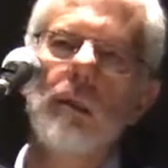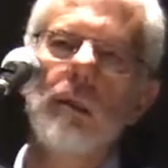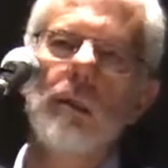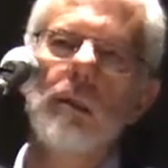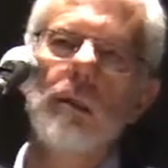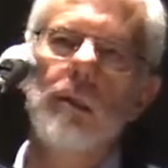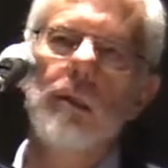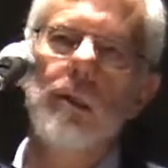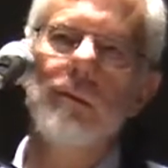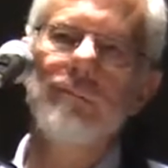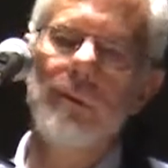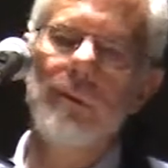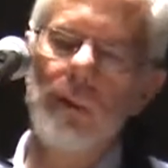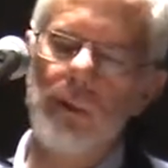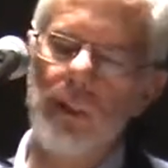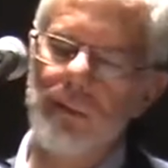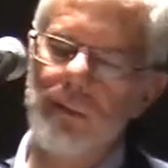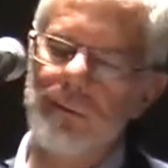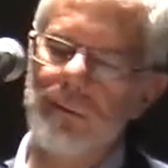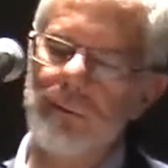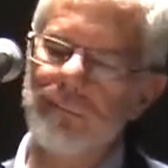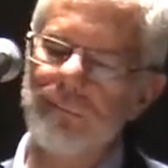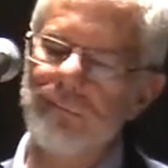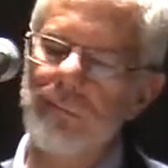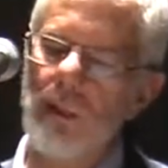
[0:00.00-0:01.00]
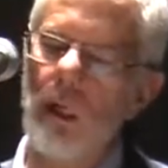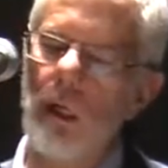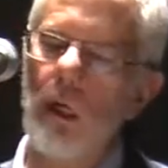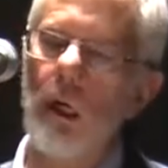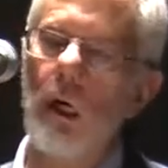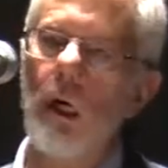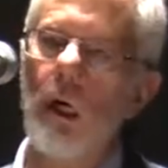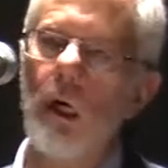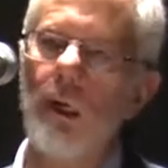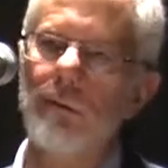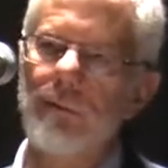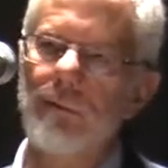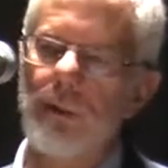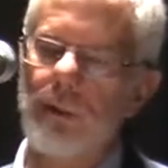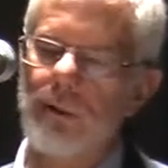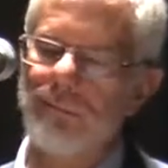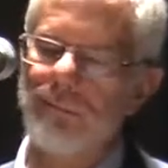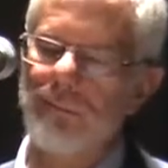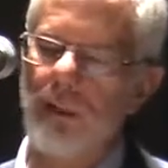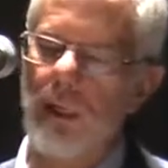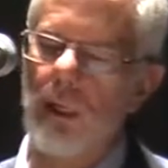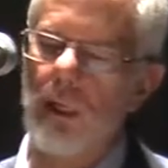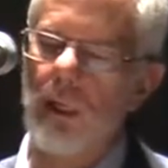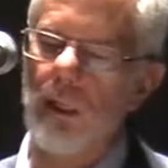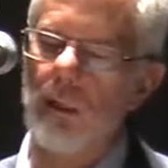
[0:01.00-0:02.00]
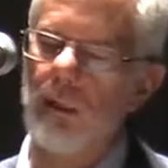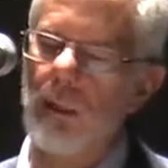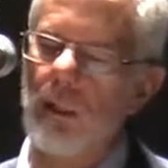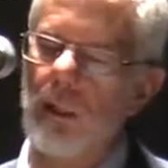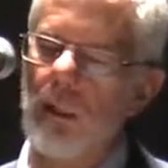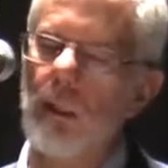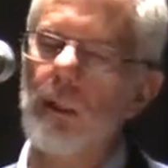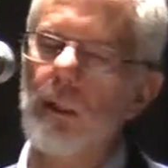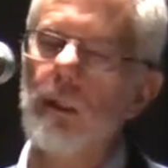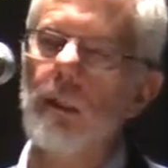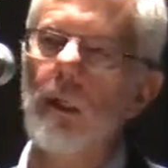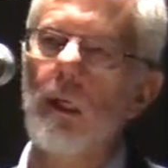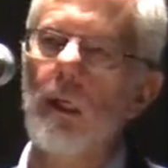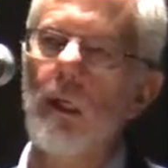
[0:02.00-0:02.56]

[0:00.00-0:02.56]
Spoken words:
The Buddhism of this period